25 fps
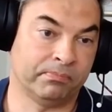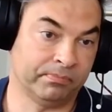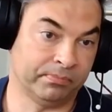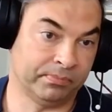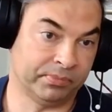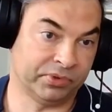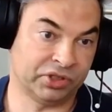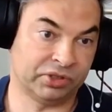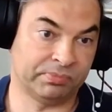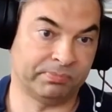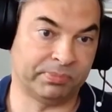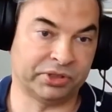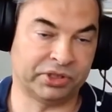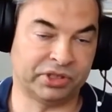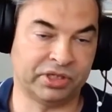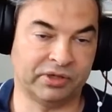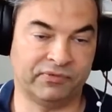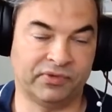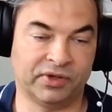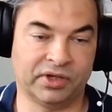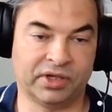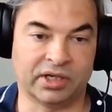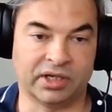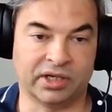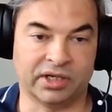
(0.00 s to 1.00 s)

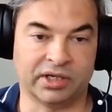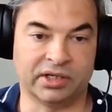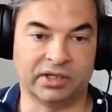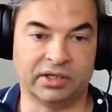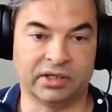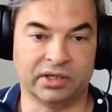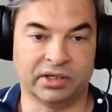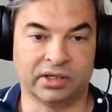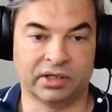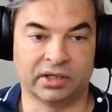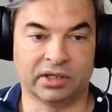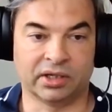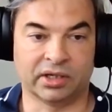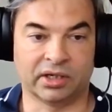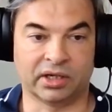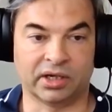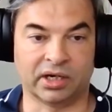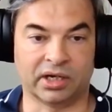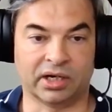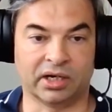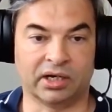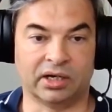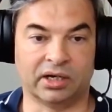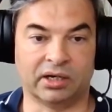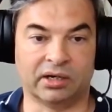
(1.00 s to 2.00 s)
Specifically,
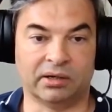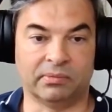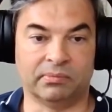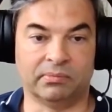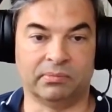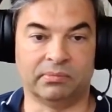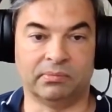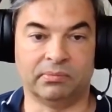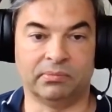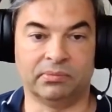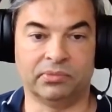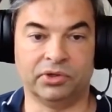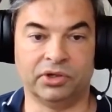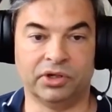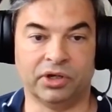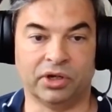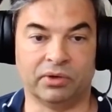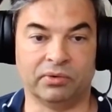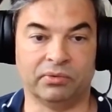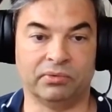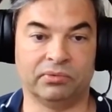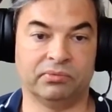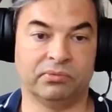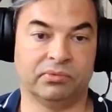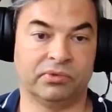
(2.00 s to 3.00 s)

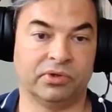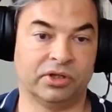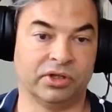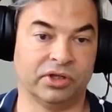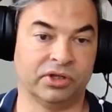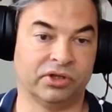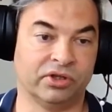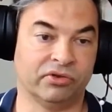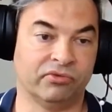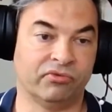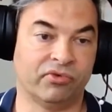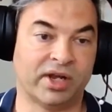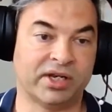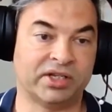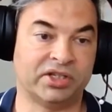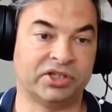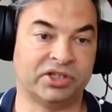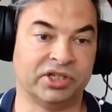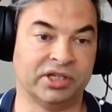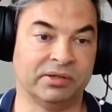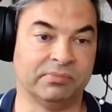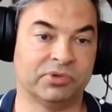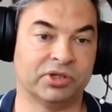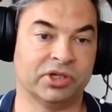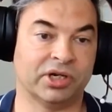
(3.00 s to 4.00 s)
the red
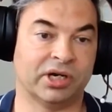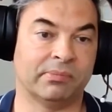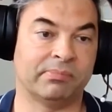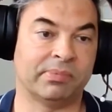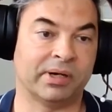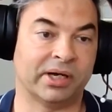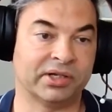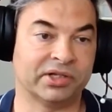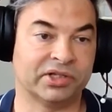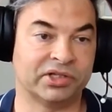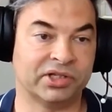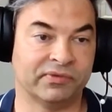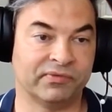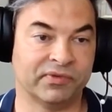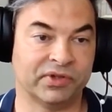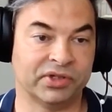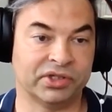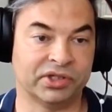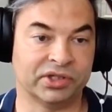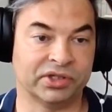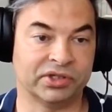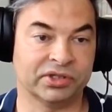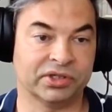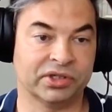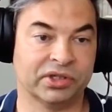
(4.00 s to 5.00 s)
team type
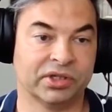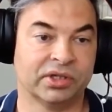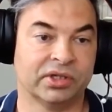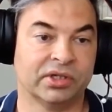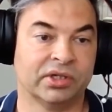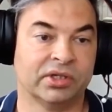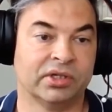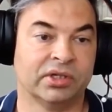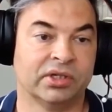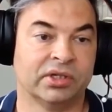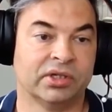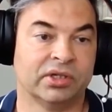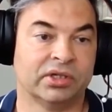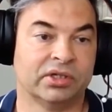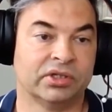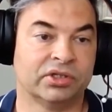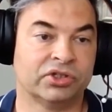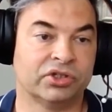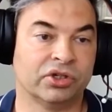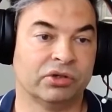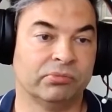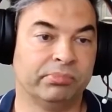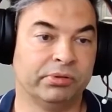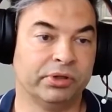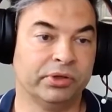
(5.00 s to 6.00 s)
activities.
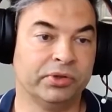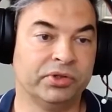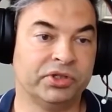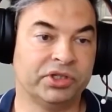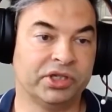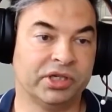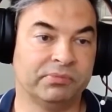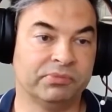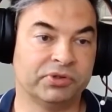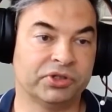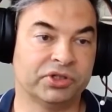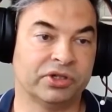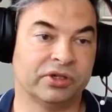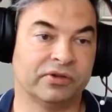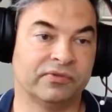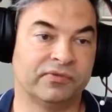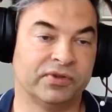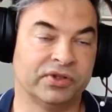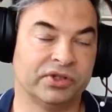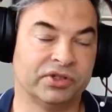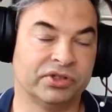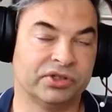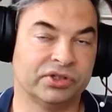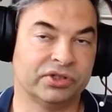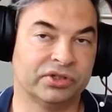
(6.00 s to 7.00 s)
So blue team stuff
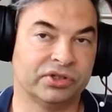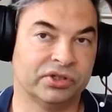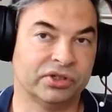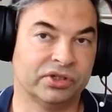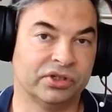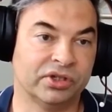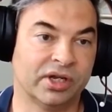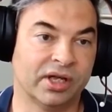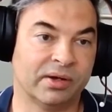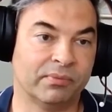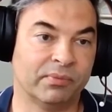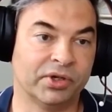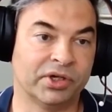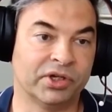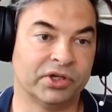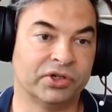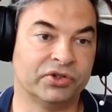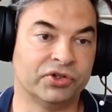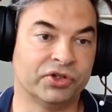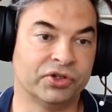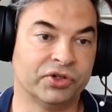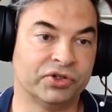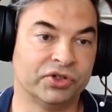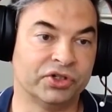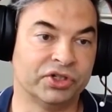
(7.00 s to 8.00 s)
is network
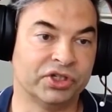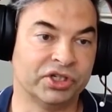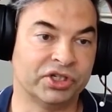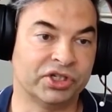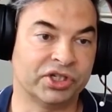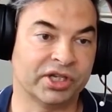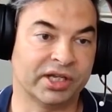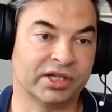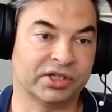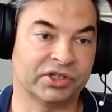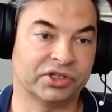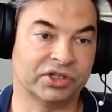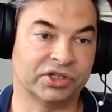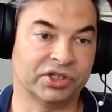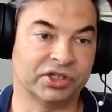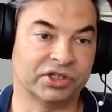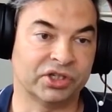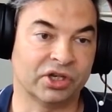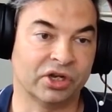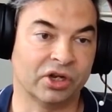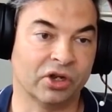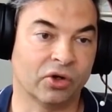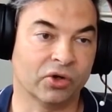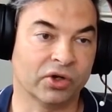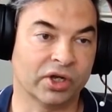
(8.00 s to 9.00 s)
intrusion detection, it's
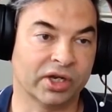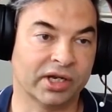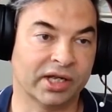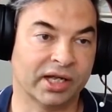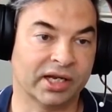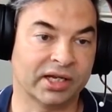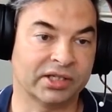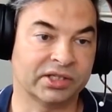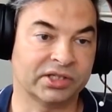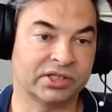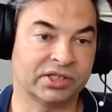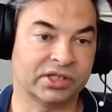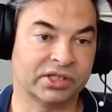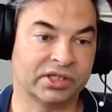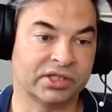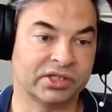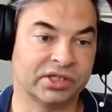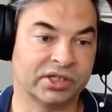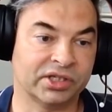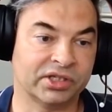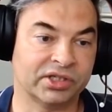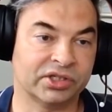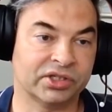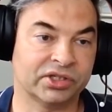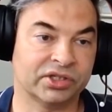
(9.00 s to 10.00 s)
log analysis,
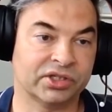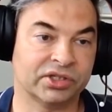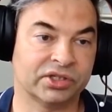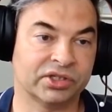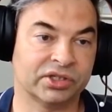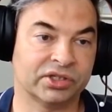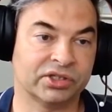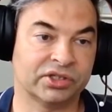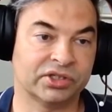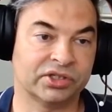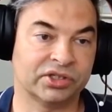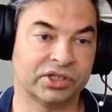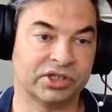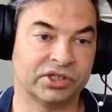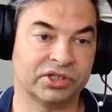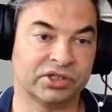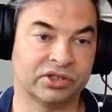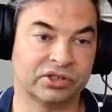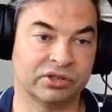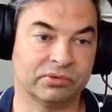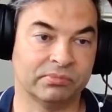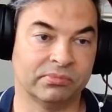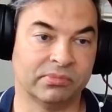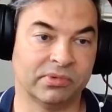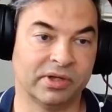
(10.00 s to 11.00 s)
it's
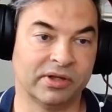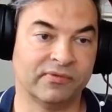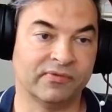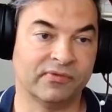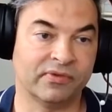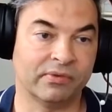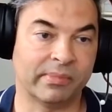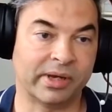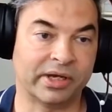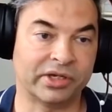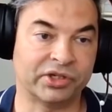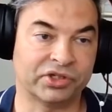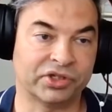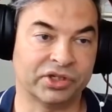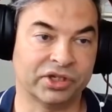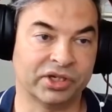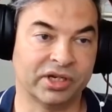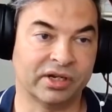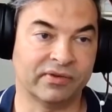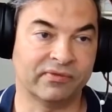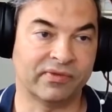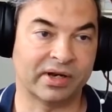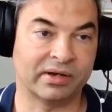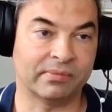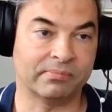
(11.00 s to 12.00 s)
system information and
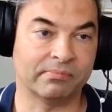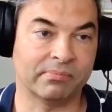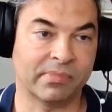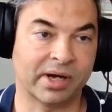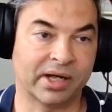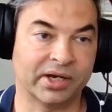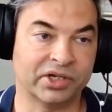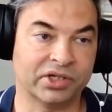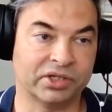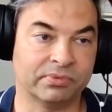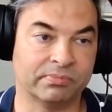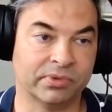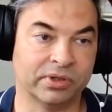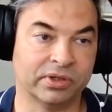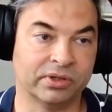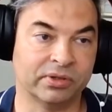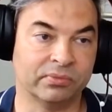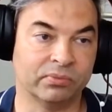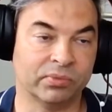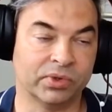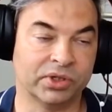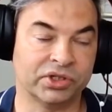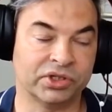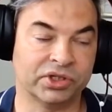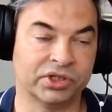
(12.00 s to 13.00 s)
event management,
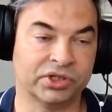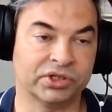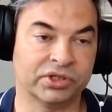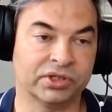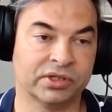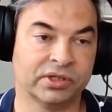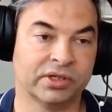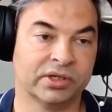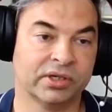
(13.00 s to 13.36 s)
which is